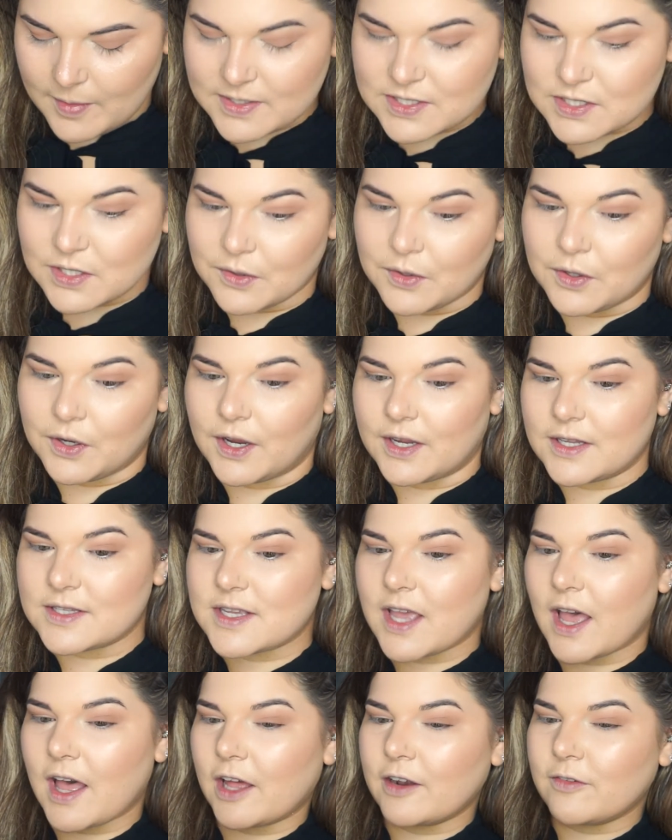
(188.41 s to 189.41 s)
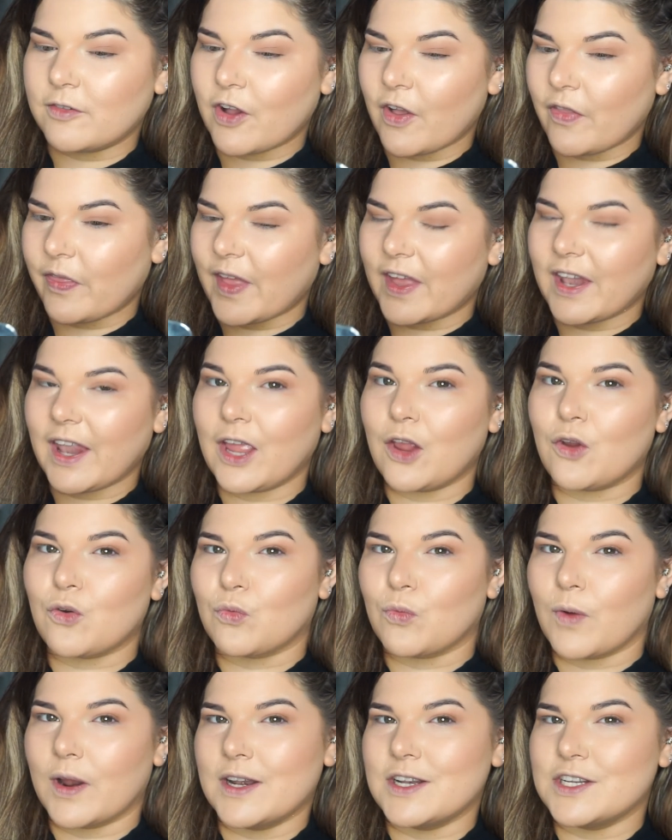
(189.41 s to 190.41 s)
So it's kind of got that like
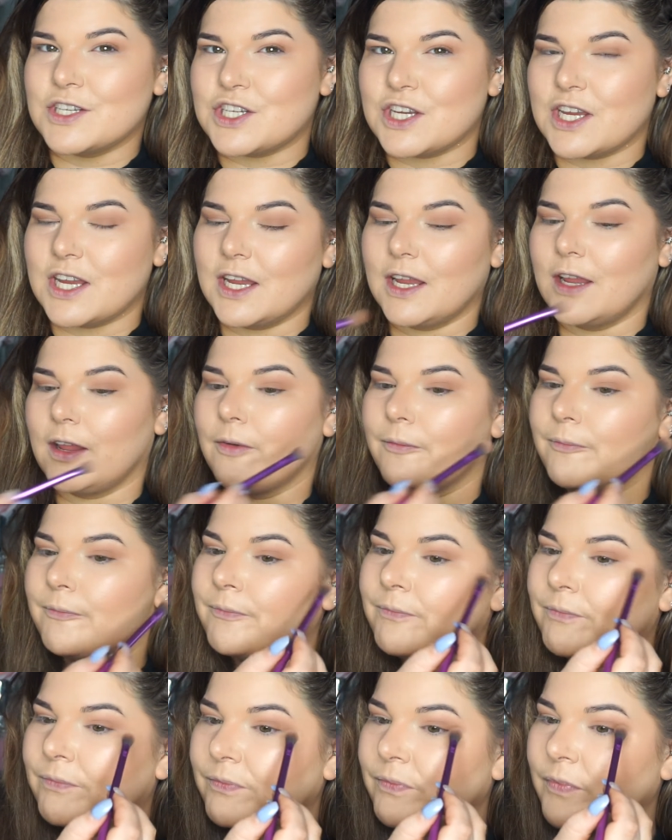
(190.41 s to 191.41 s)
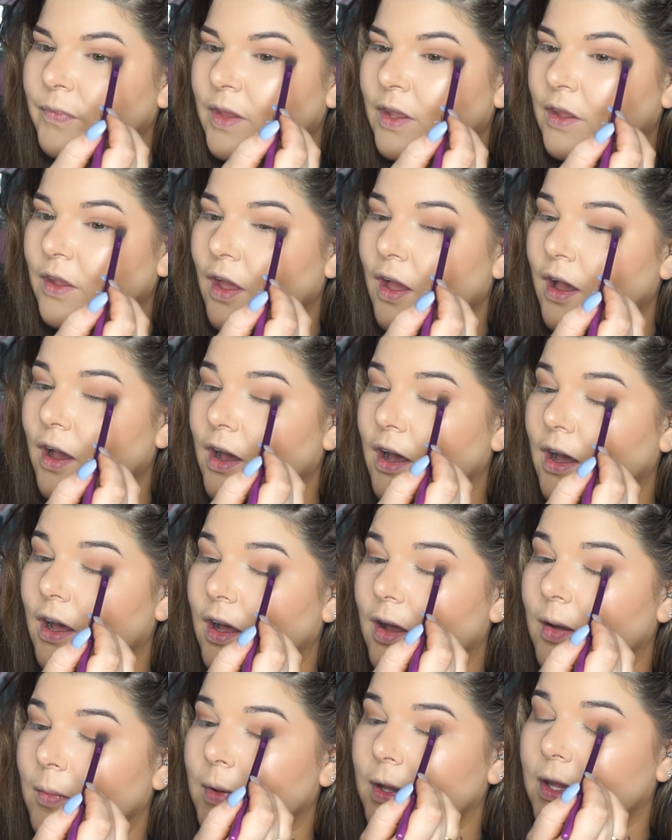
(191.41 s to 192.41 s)
grungy
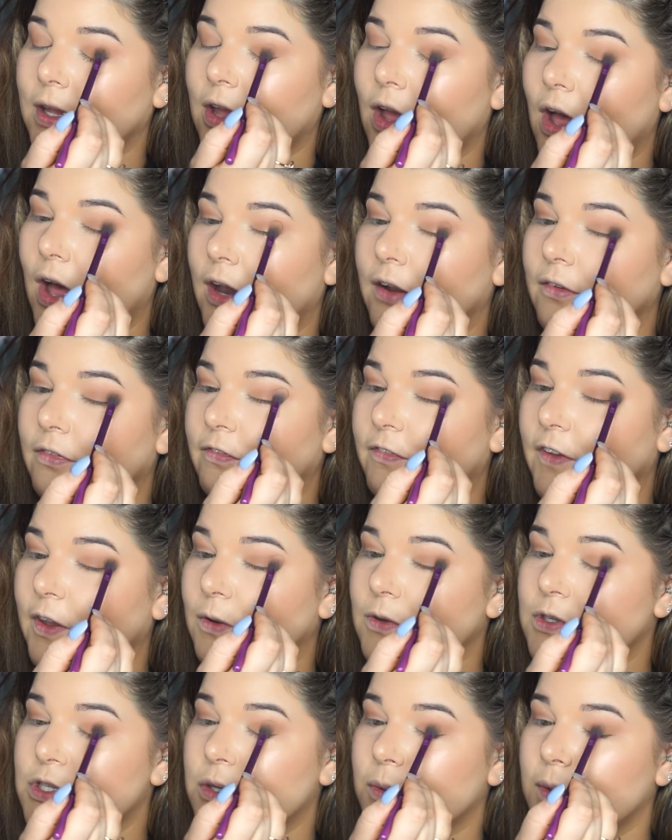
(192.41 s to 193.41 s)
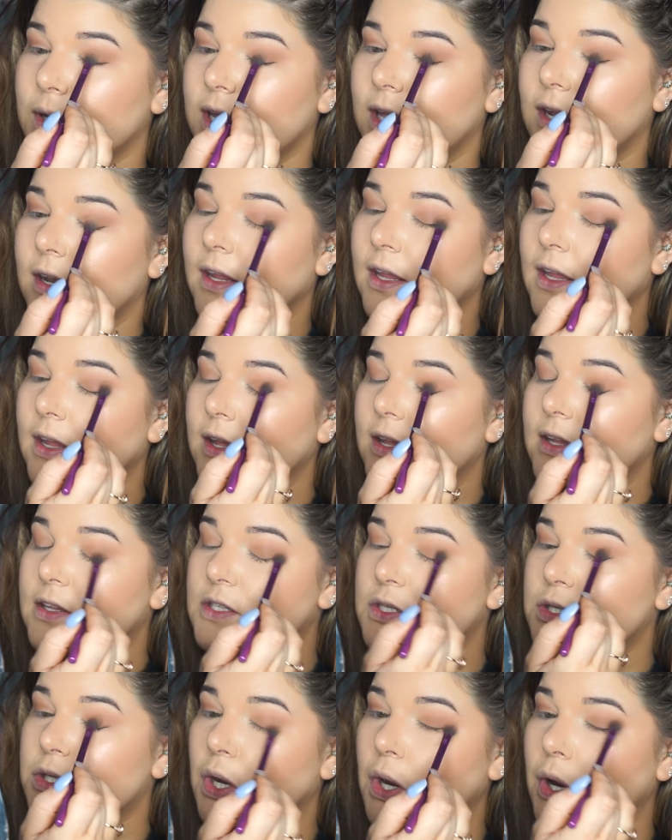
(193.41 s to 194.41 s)
kind of feel to it.
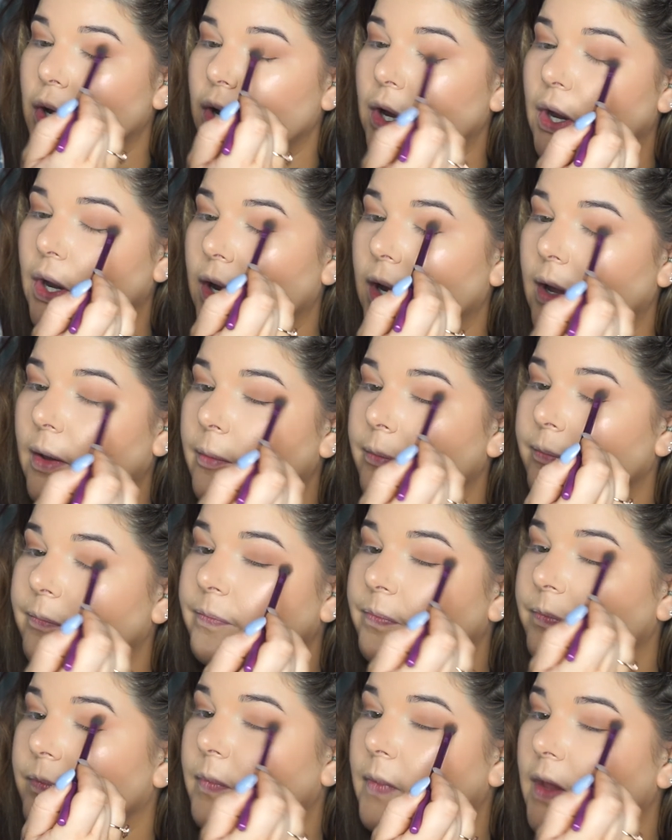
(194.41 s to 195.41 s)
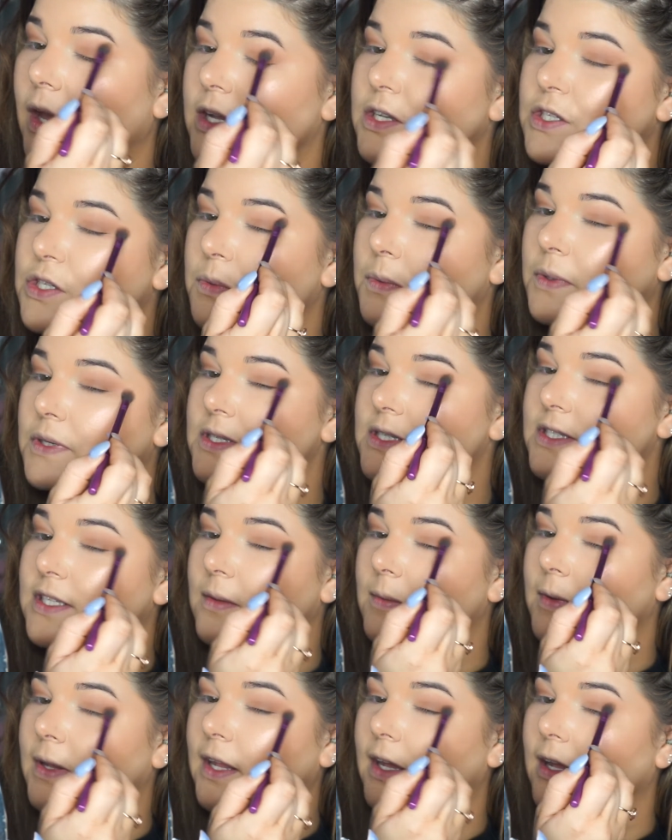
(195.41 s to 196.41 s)
So I do want
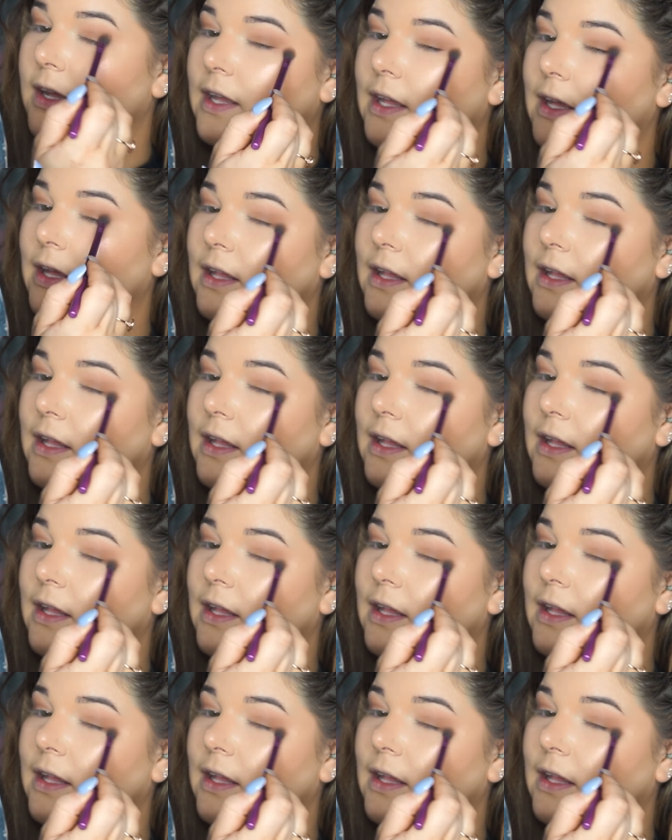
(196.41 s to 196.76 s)
something